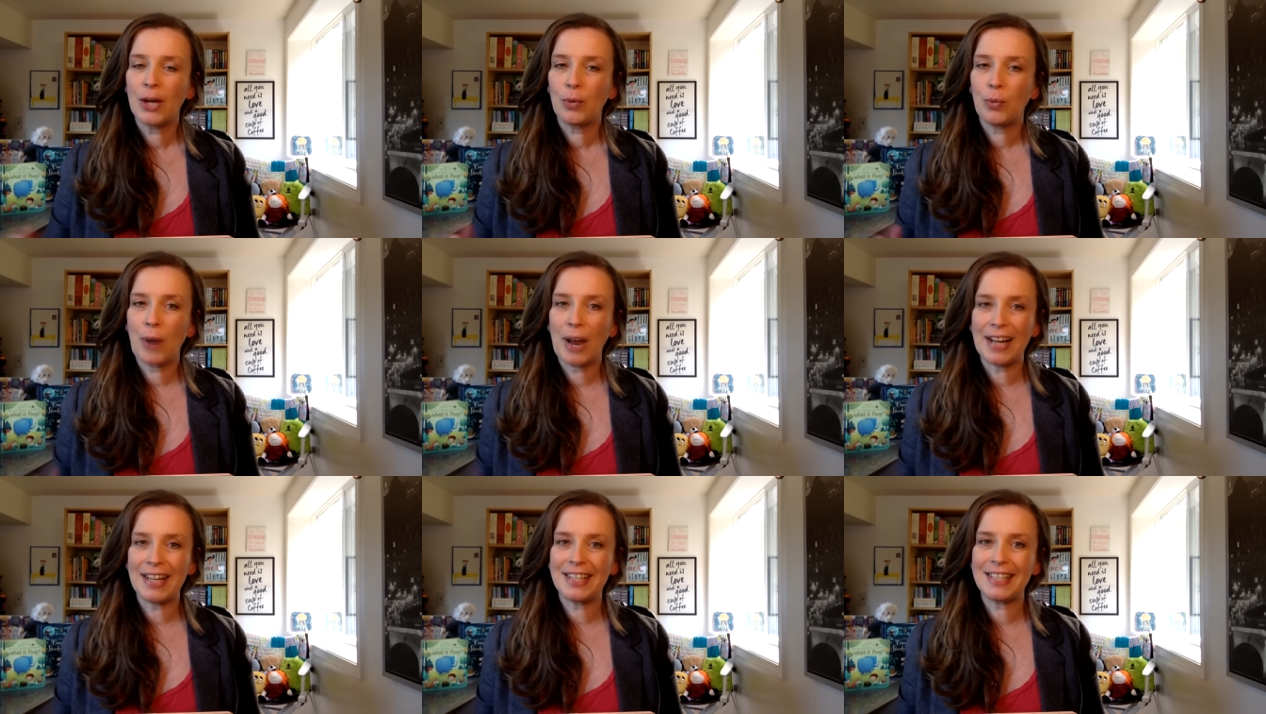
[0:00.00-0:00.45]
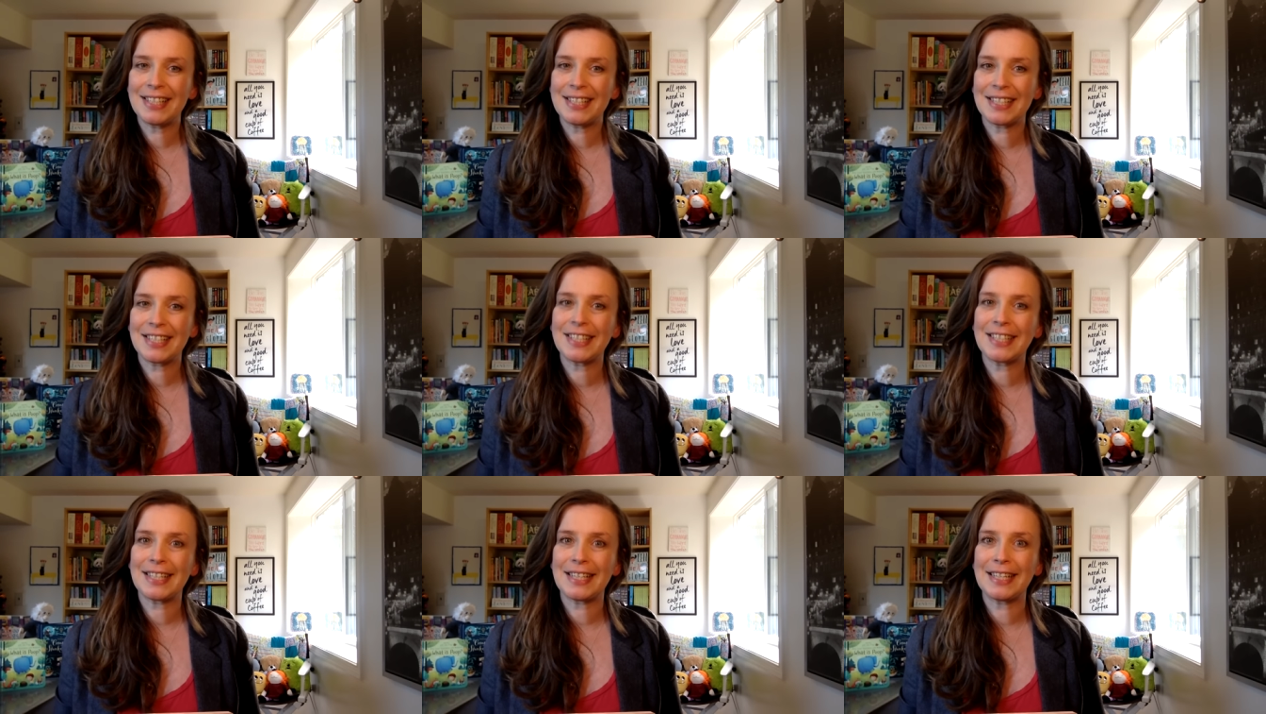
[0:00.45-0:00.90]
ready to
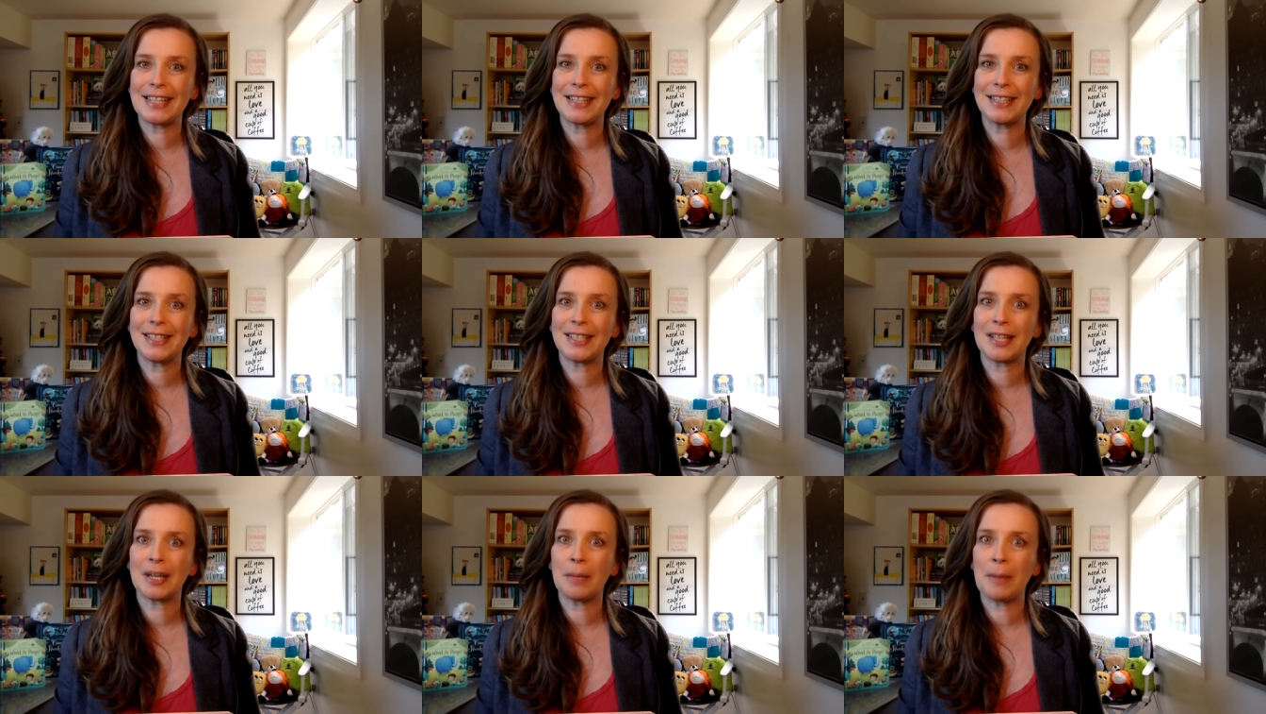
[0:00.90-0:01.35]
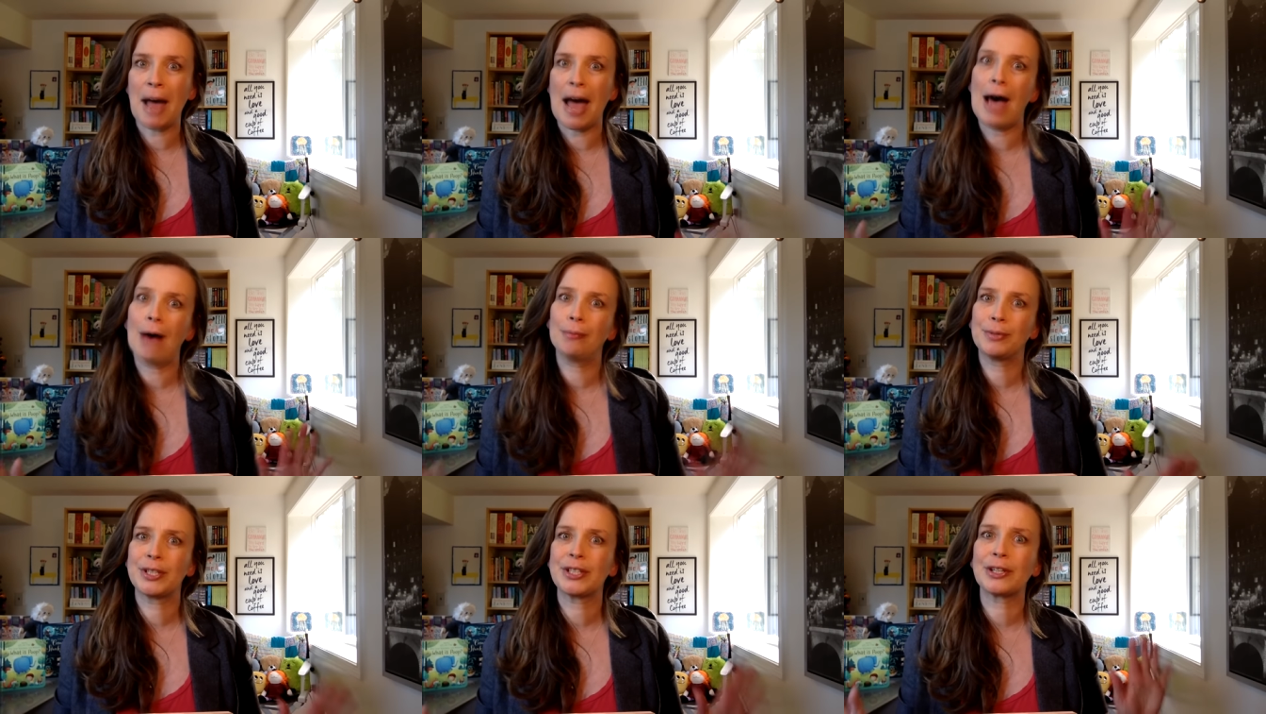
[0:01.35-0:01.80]
see some
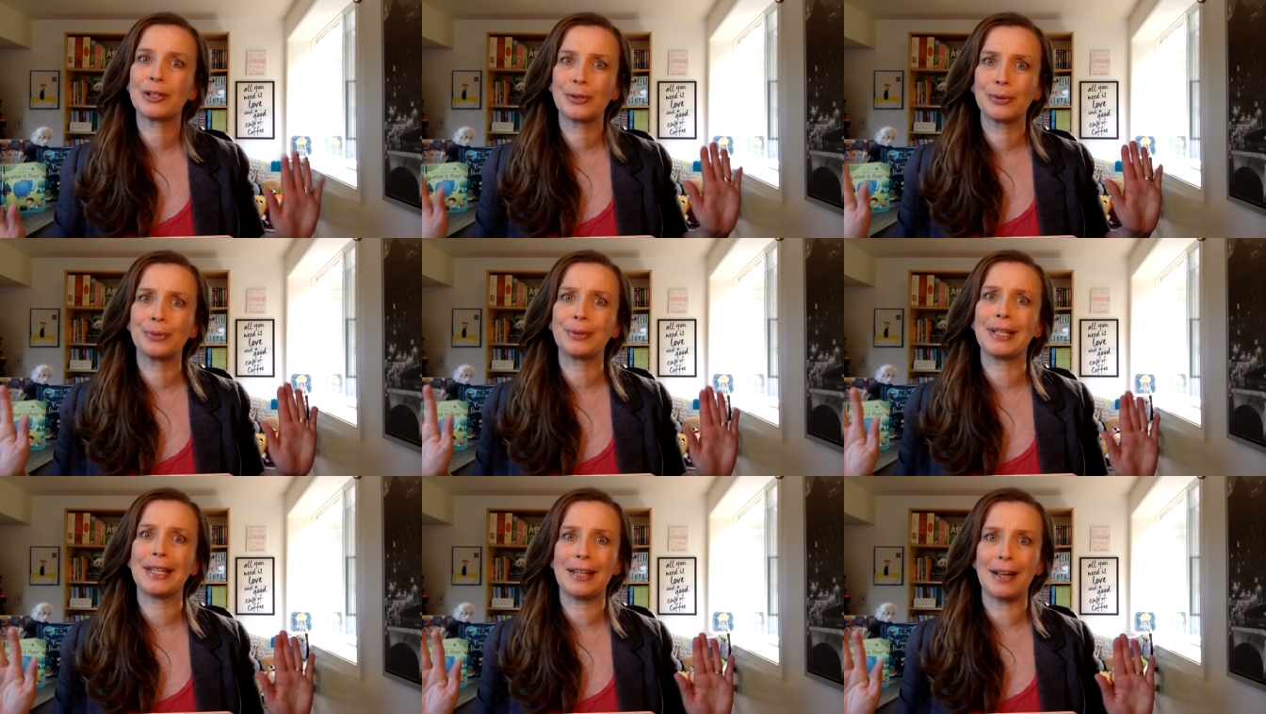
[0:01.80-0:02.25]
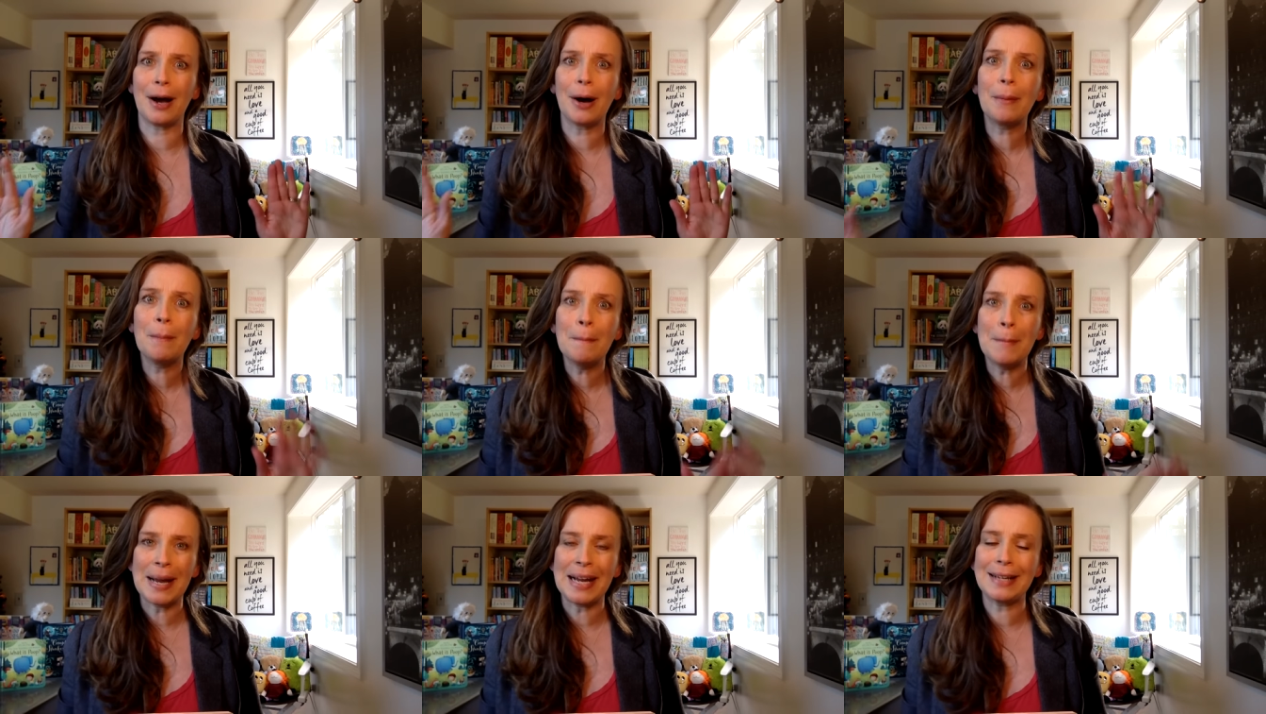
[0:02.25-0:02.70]
absolutely
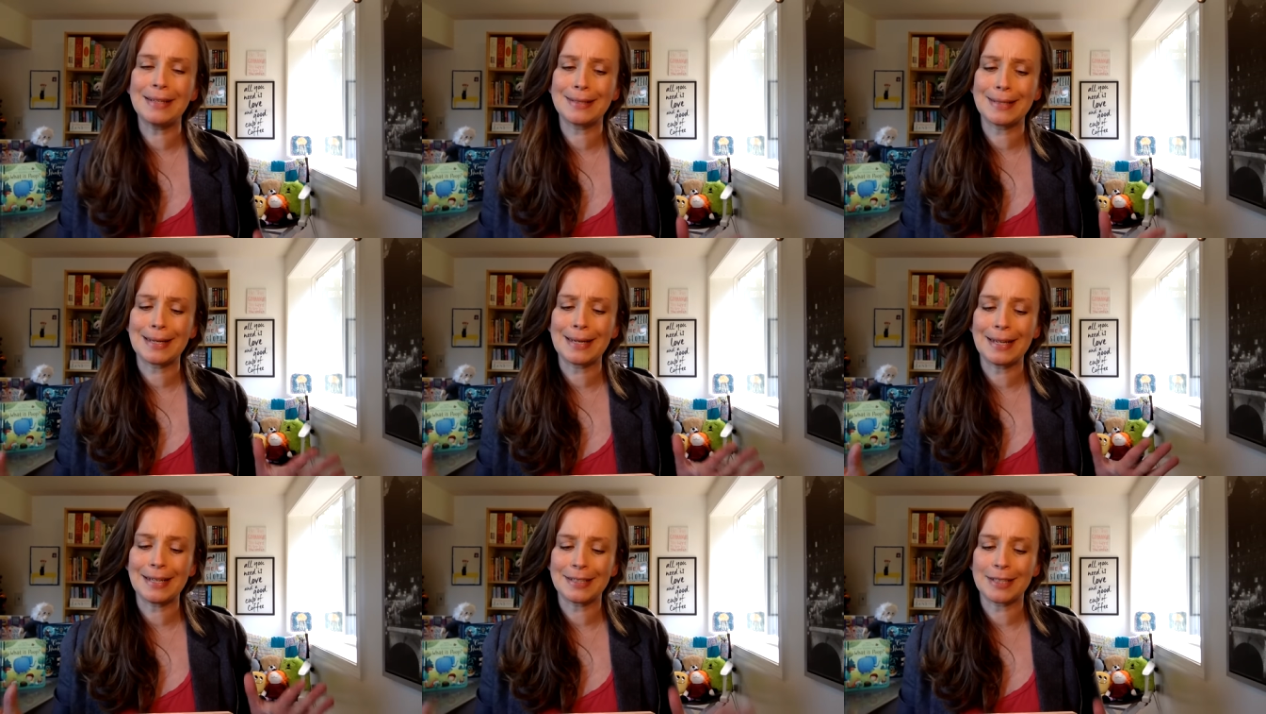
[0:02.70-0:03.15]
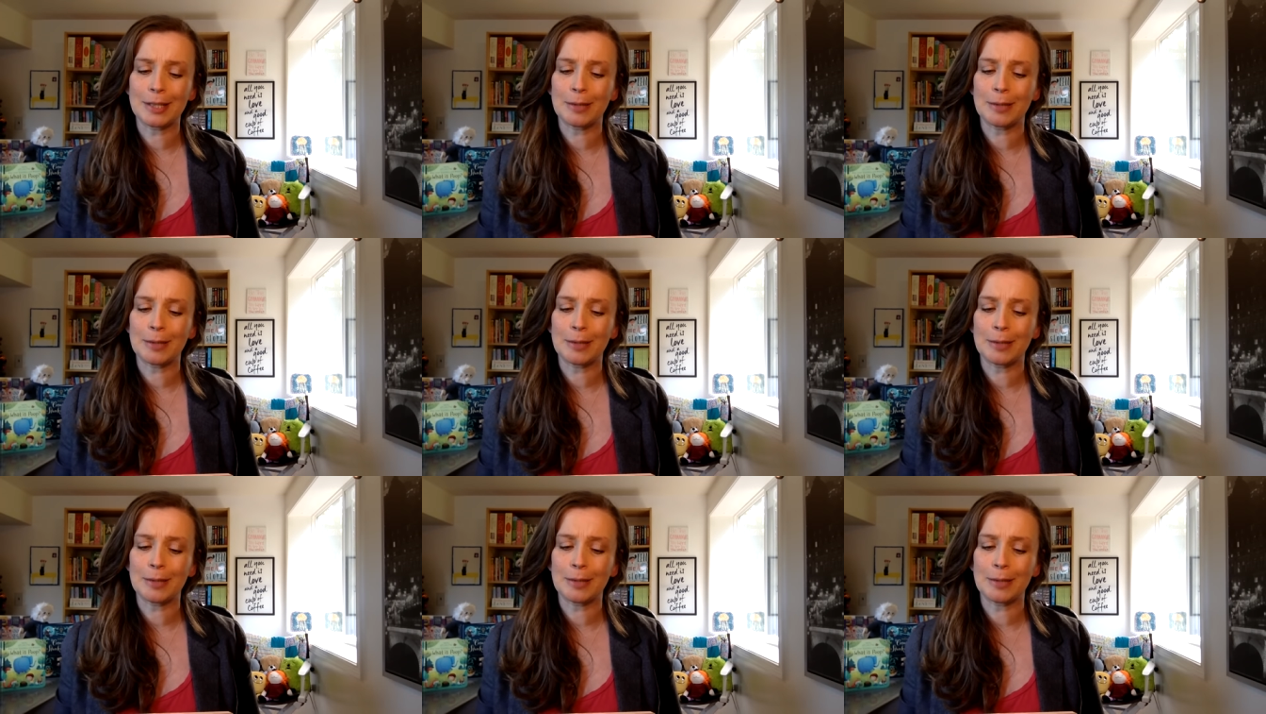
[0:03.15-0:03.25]
amazing and